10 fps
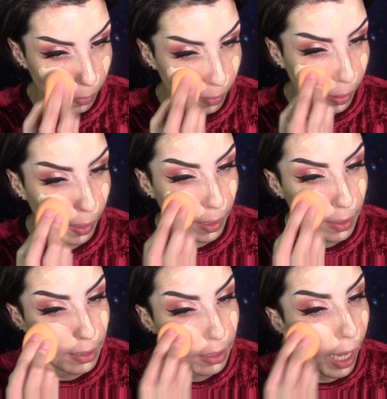Okay,
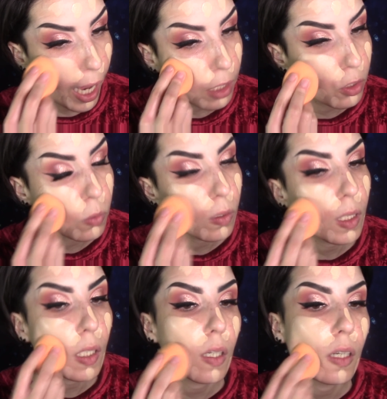it's
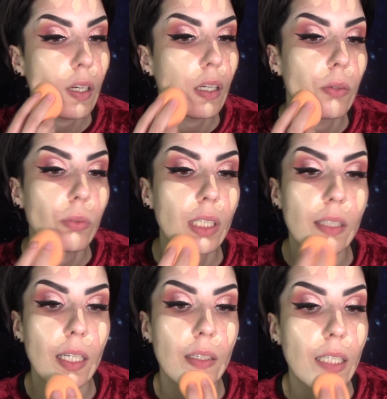actually a Real
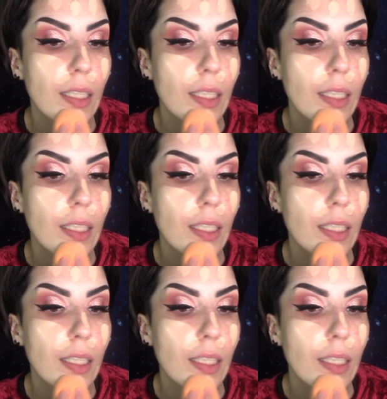Technique